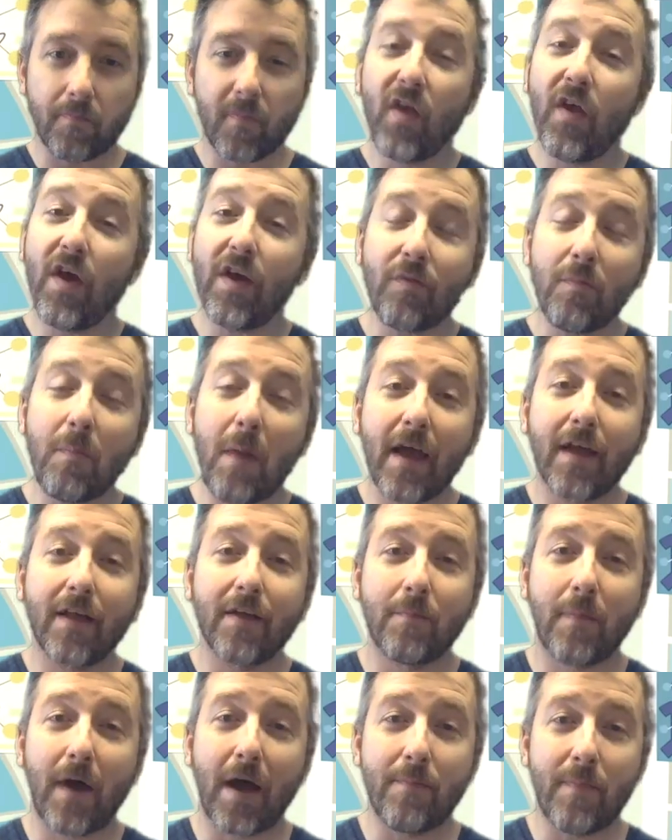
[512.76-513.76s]
that's my,
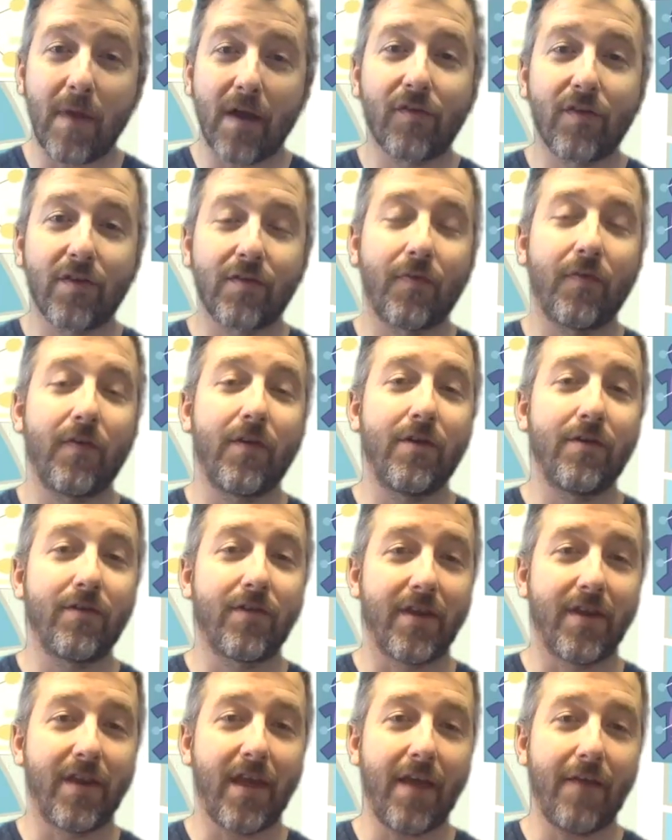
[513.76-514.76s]
my message for you
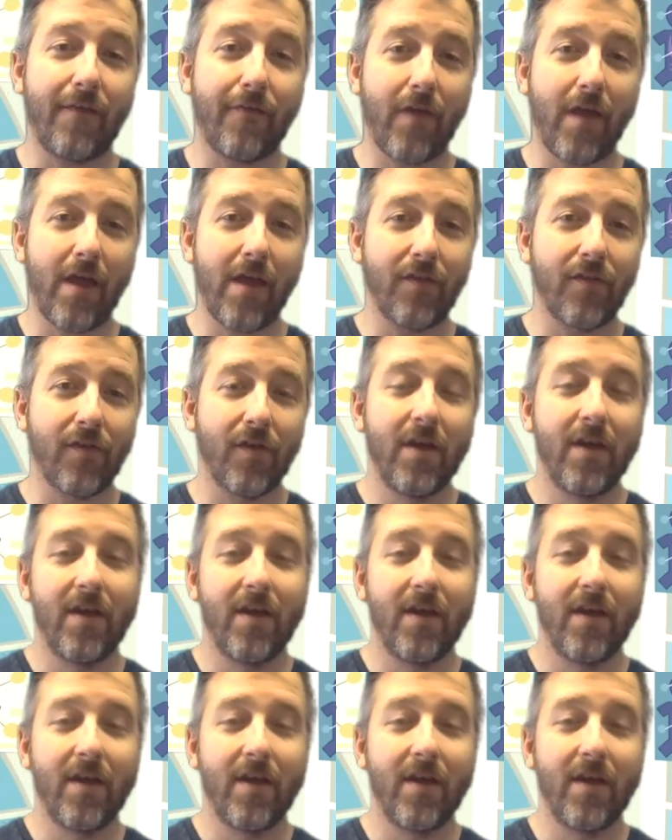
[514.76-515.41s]
today, friends.